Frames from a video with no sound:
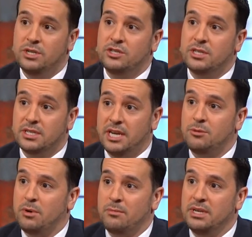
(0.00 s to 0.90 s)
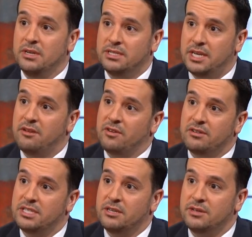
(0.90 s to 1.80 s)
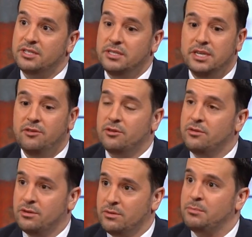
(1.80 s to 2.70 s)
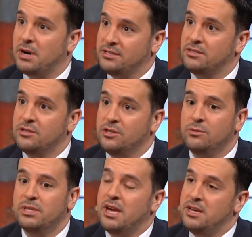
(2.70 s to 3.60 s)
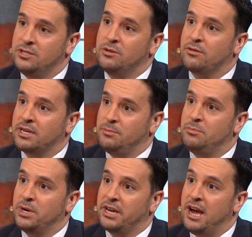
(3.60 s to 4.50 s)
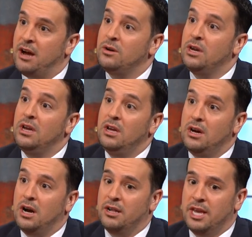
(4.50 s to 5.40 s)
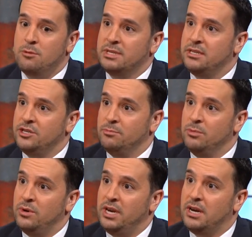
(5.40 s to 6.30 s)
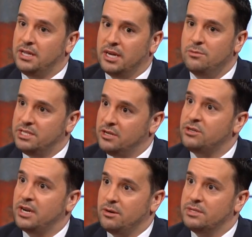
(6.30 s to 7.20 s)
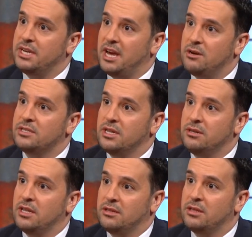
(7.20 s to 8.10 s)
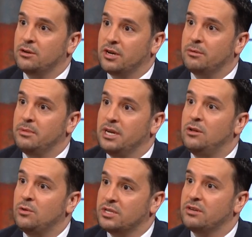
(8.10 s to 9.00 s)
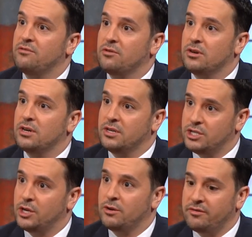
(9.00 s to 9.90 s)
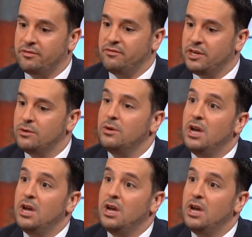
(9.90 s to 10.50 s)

which the State Department does take very seriously, and they're in the process of doing that, as you correctly pointed out. The embassy in Djibouti, I think it was yesterday, was announced that they're going to be closing for a security review.